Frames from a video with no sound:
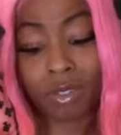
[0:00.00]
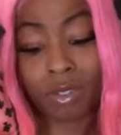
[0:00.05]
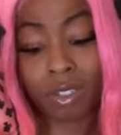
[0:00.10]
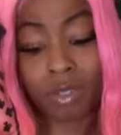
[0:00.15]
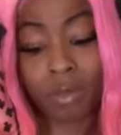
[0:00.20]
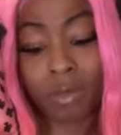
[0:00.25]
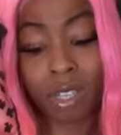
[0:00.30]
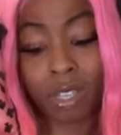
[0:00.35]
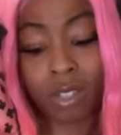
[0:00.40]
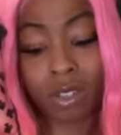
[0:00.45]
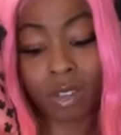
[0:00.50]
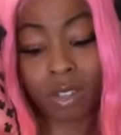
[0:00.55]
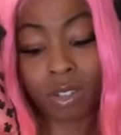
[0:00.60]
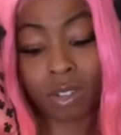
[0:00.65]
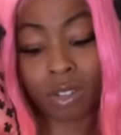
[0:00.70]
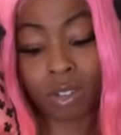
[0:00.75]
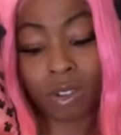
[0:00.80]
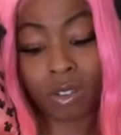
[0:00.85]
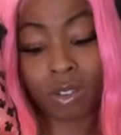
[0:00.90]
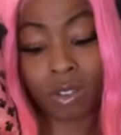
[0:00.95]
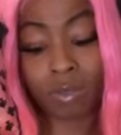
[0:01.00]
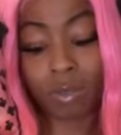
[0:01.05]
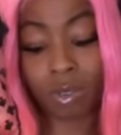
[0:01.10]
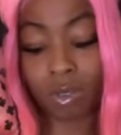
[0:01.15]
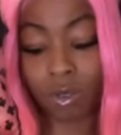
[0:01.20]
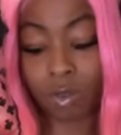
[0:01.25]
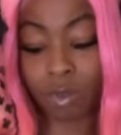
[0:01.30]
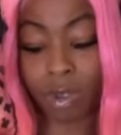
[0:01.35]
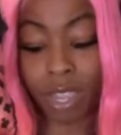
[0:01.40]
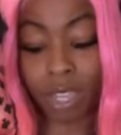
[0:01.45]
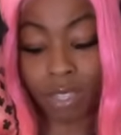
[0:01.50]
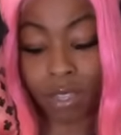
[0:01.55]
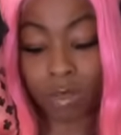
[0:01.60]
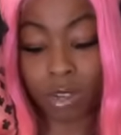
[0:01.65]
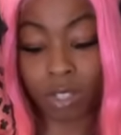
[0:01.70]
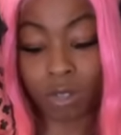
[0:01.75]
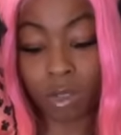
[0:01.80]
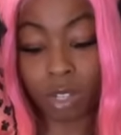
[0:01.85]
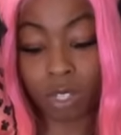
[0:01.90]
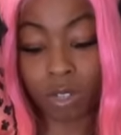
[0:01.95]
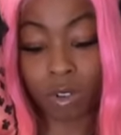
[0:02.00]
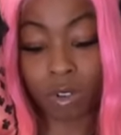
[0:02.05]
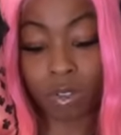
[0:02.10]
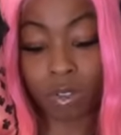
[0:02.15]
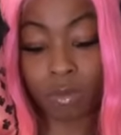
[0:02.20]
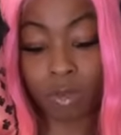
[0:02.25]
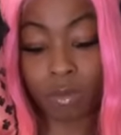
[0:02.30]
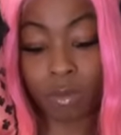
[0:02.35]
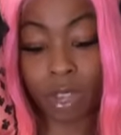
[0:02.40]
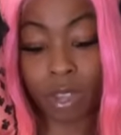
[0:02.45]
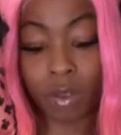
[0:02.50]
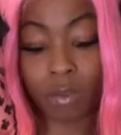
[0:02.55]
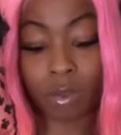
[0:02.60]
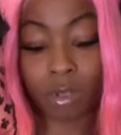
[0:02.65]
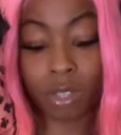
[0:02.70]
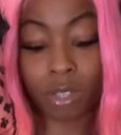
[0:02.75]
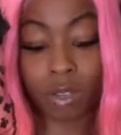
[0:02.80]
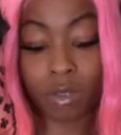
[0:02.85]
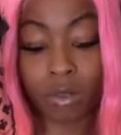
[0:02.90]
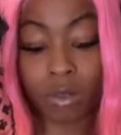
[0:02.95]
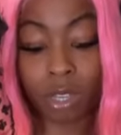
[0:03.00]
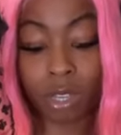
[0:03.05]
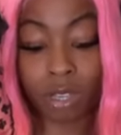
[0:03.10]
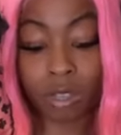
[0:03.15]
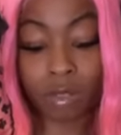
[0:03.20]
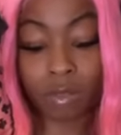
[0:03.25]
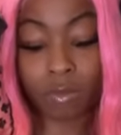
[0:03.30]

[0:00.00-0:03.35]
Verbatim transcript: Some of these cards are turned the wrong way, so I just want to turn them around really quick.